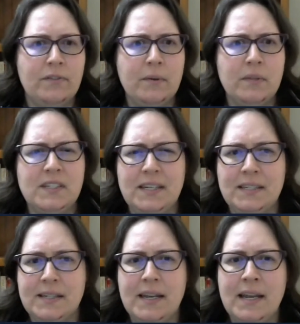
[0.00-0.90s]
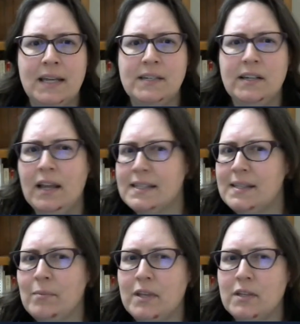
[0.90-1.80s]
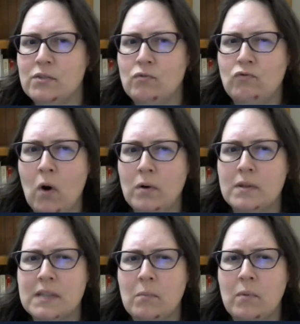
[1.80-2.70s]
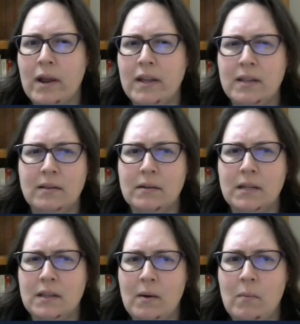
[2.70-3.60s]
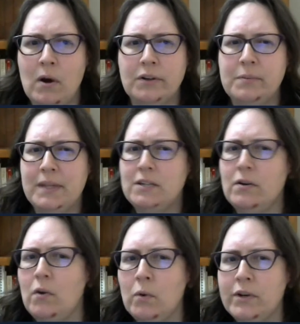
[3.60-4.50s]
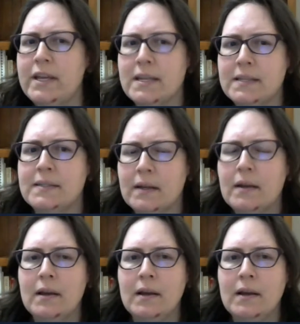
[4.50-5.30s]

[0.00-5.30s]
feel this disconnect and like something's wrong somewhere in their world, but they don't know what it is.